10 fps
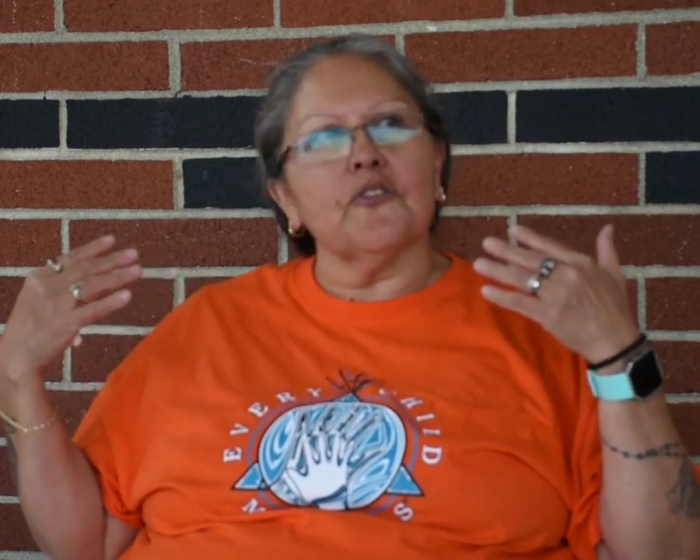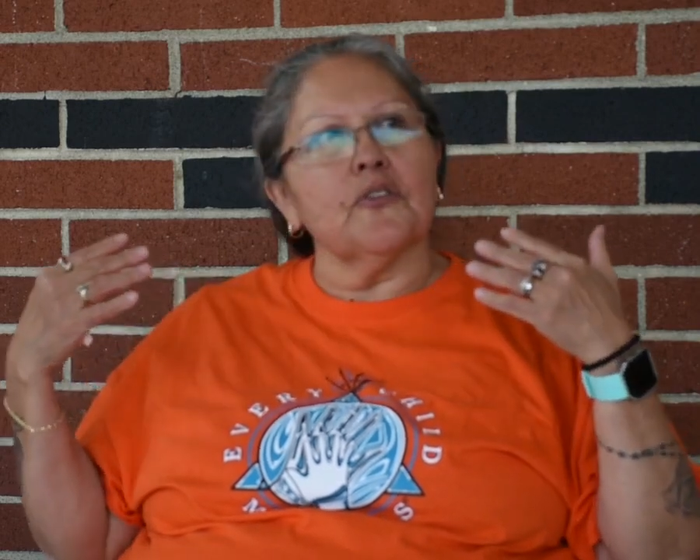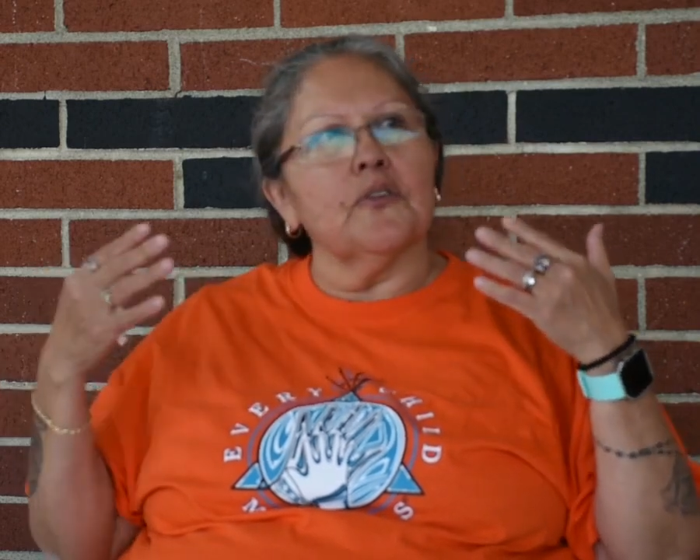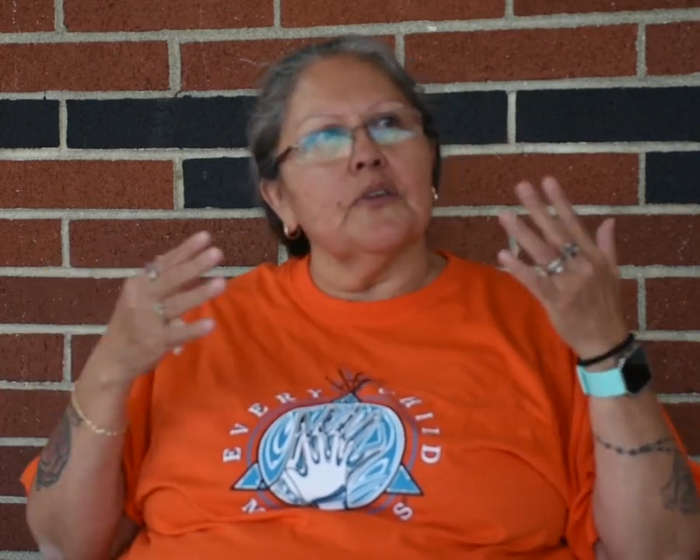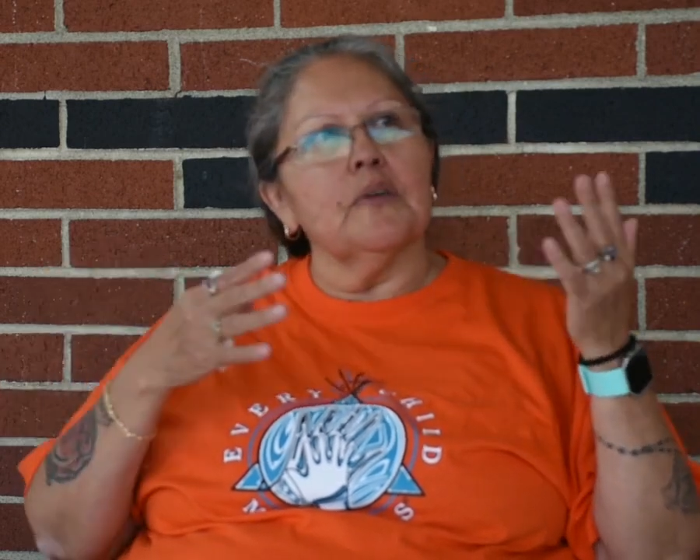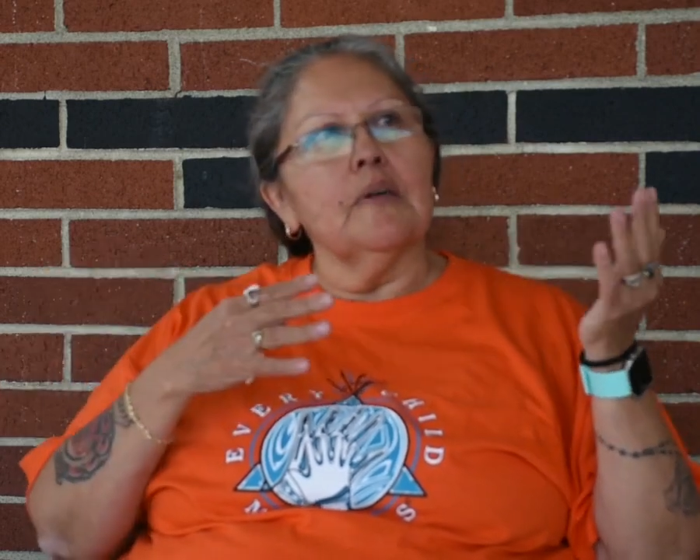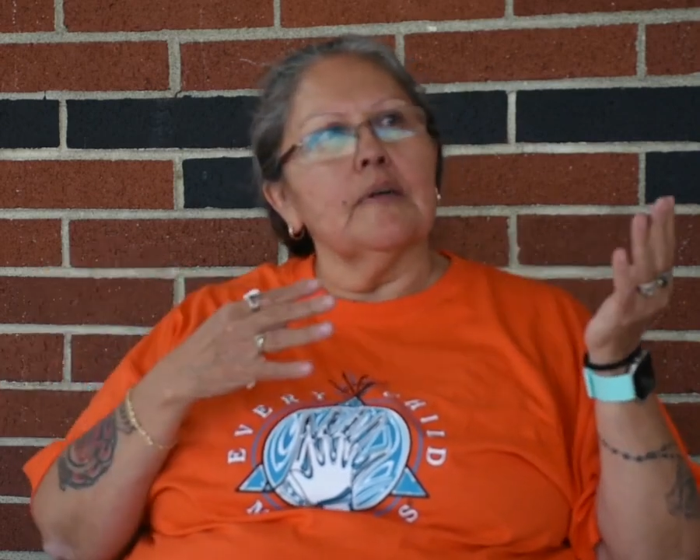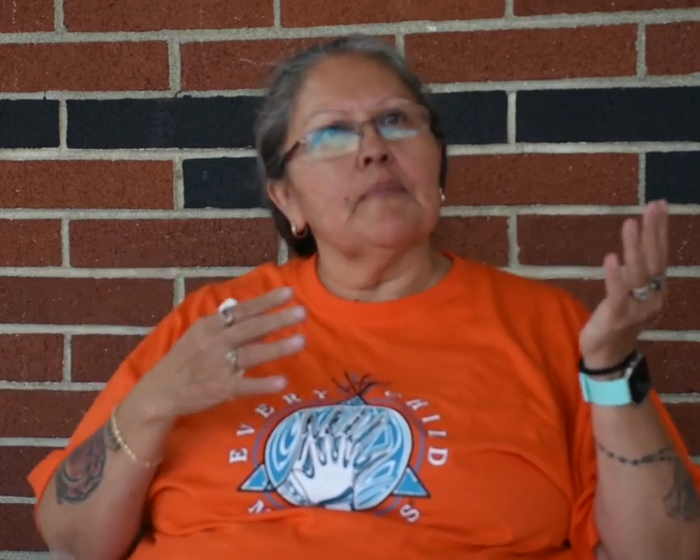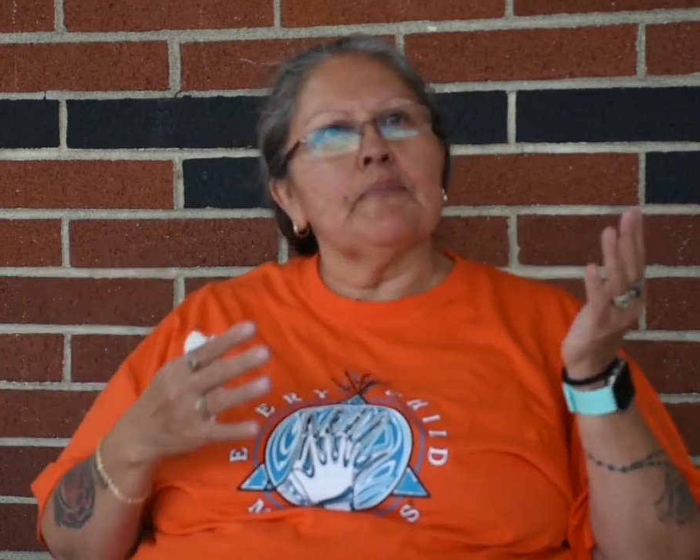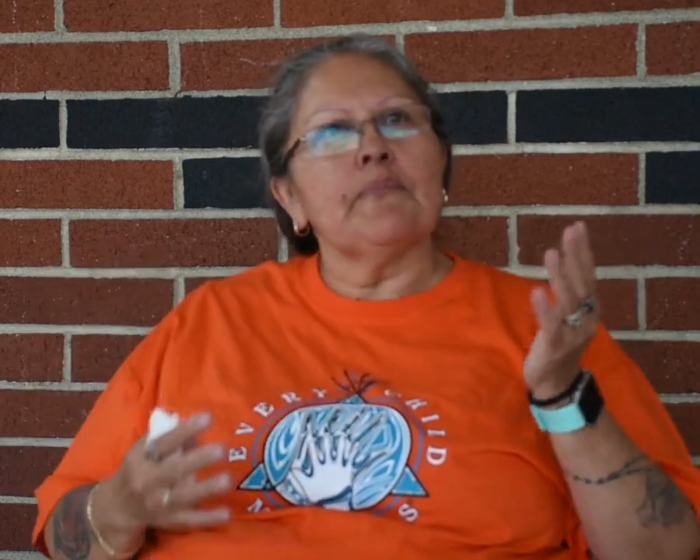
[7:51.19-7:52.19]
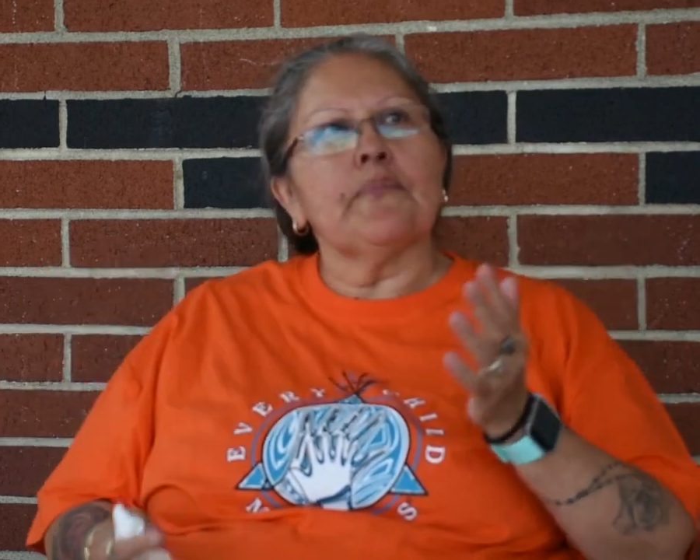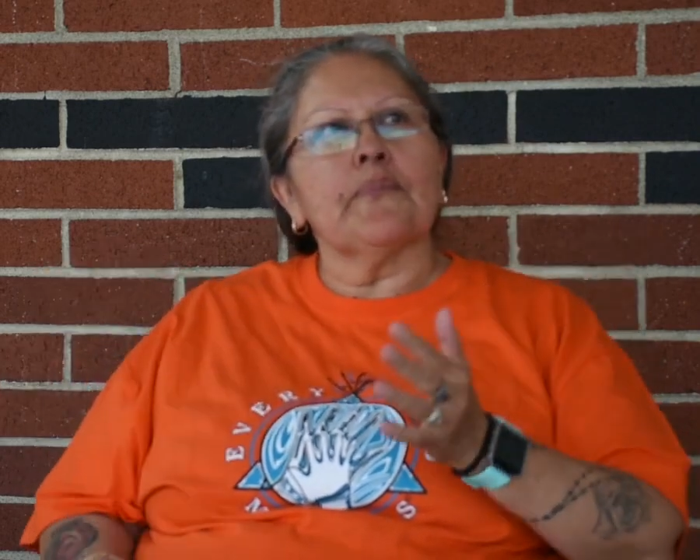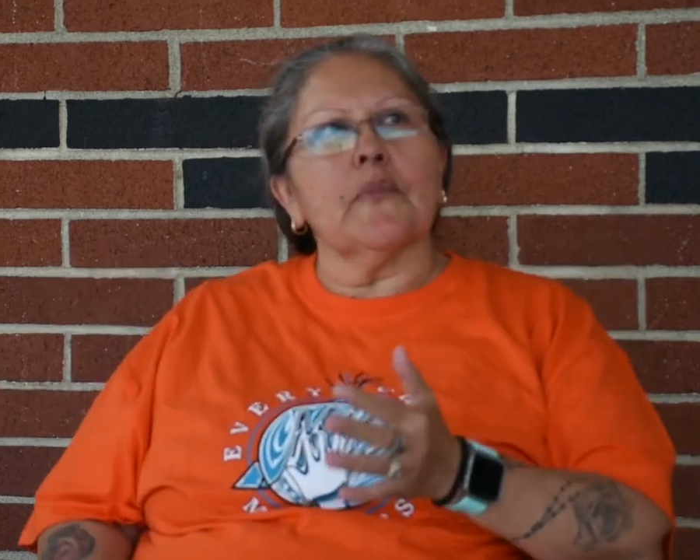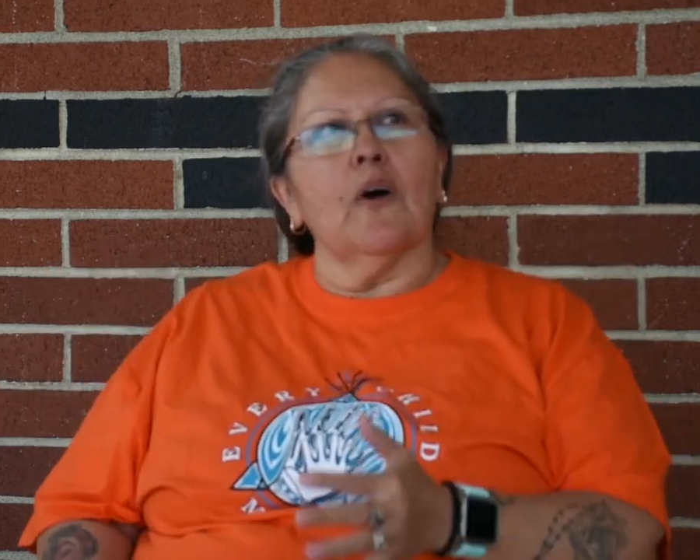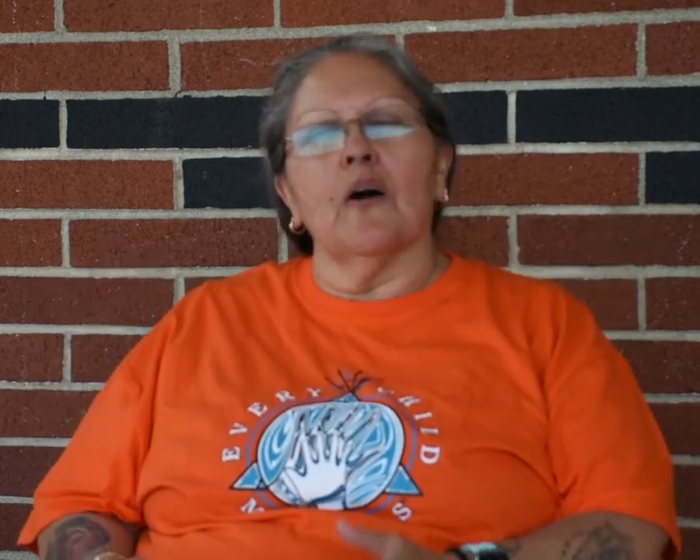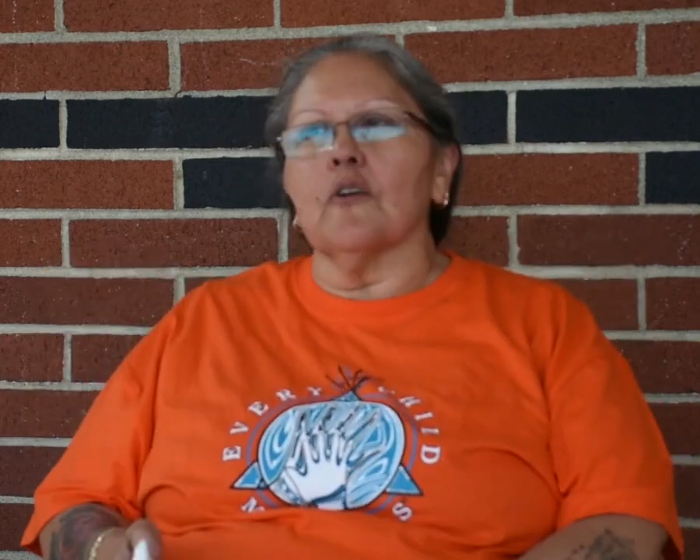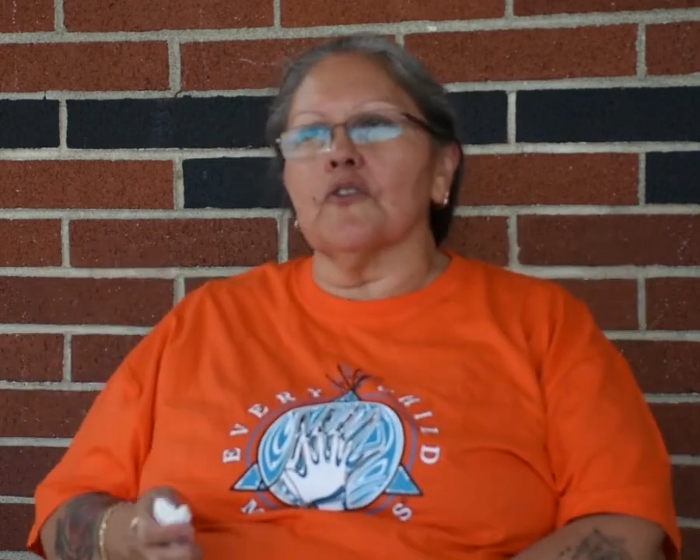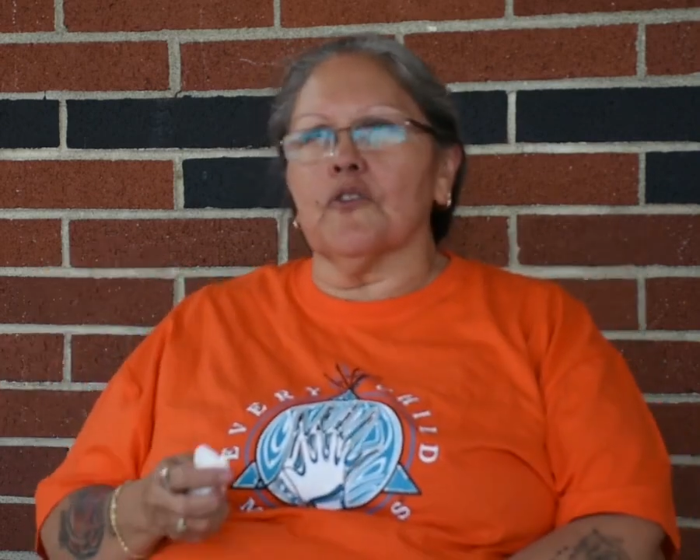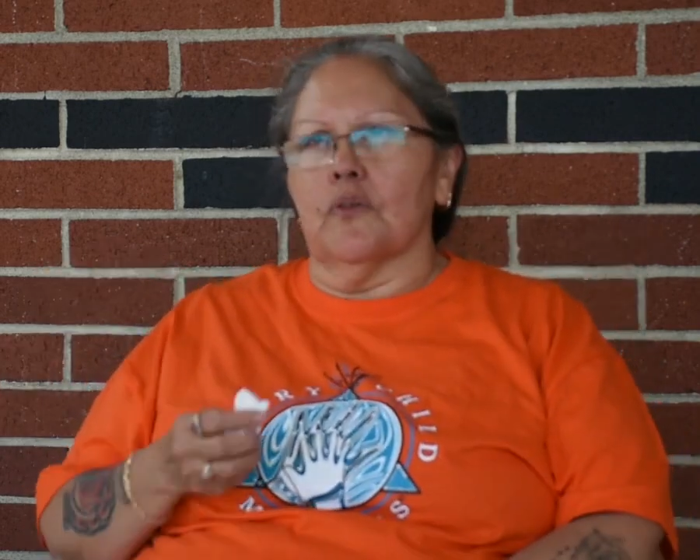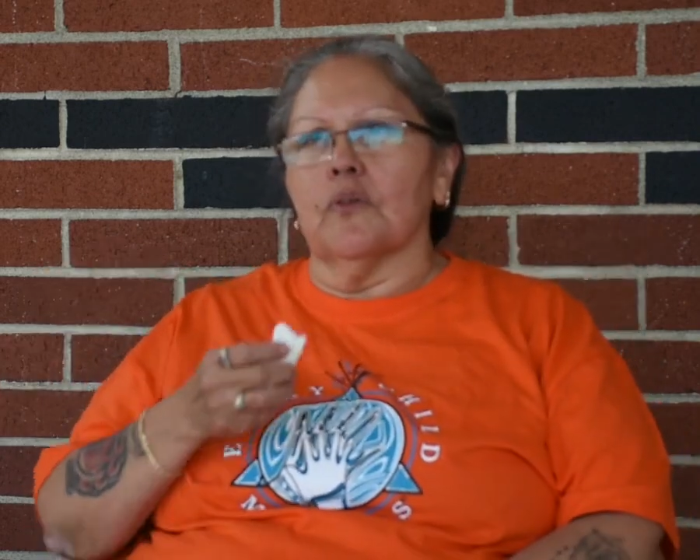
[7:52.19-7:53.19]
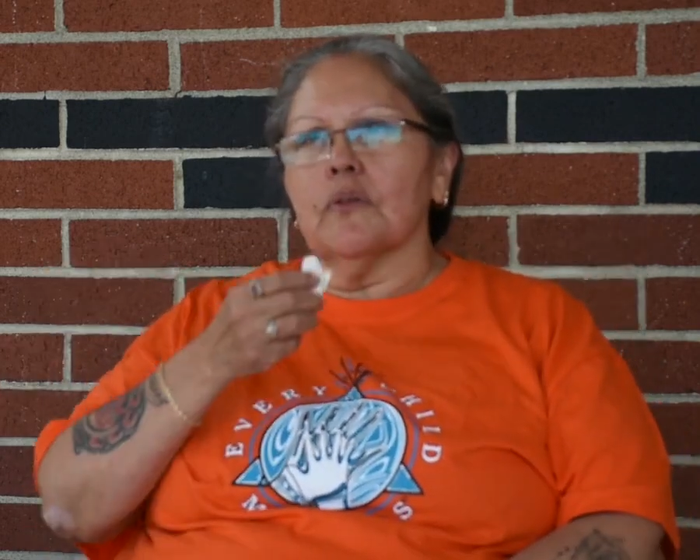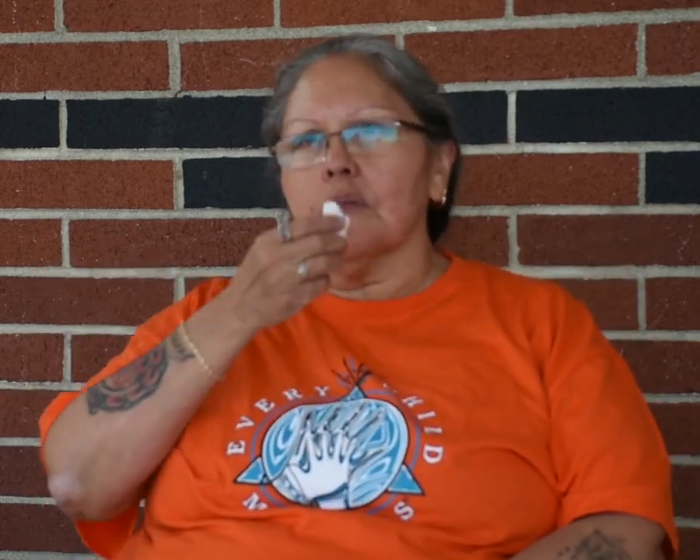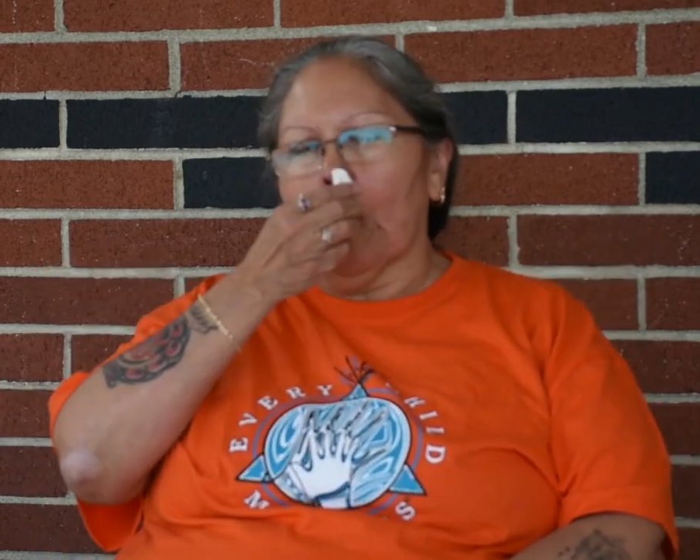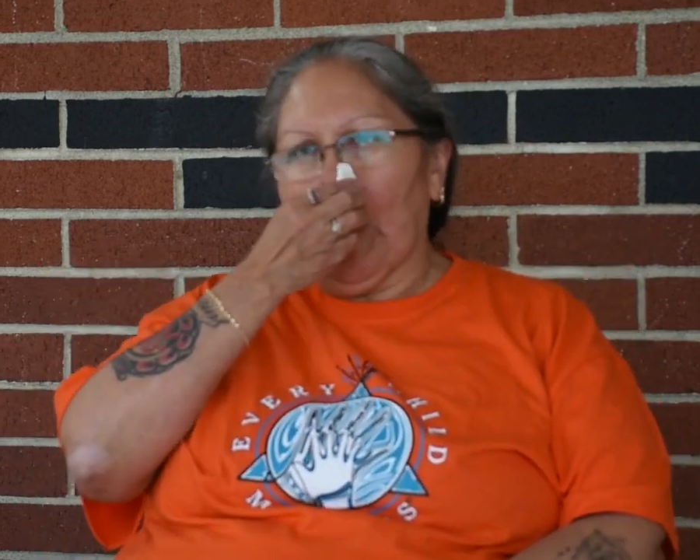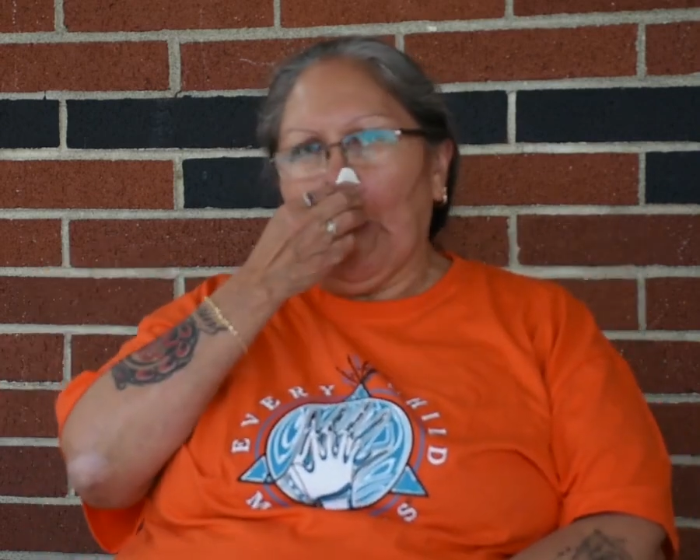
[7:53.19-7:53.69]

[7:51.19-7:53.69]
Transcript: school, all schools.